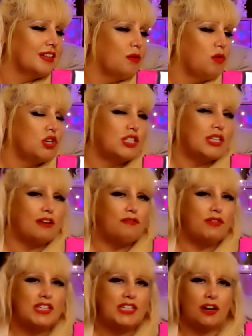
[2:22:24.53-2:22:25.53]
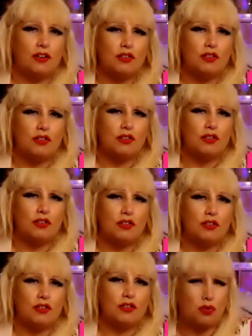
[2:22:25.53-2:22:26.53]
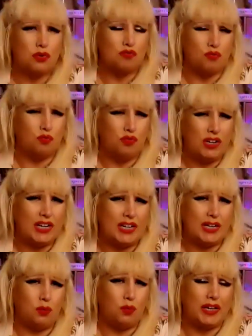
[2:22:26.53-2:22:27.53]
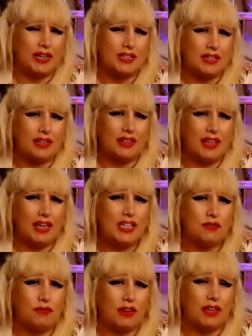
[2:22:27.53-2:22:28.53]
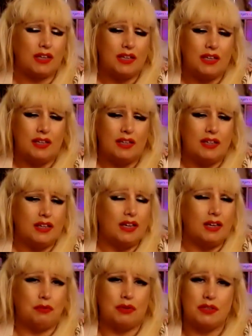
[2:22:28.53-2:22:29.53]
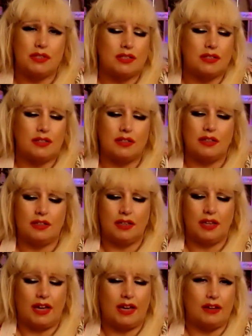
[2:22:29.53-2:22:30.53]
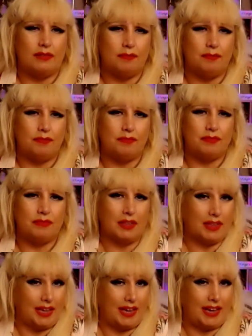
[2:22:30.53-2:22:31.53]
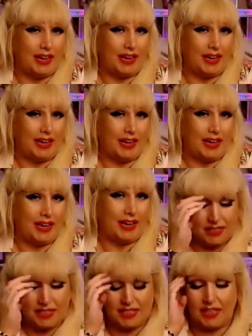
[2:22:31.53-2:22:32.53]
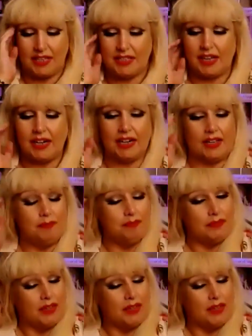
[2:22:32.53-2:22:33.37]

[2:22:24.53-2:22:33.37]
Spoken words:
I watched that video that you put on. It was really weird. And at the end of it, it was, yeah. I can see exactly.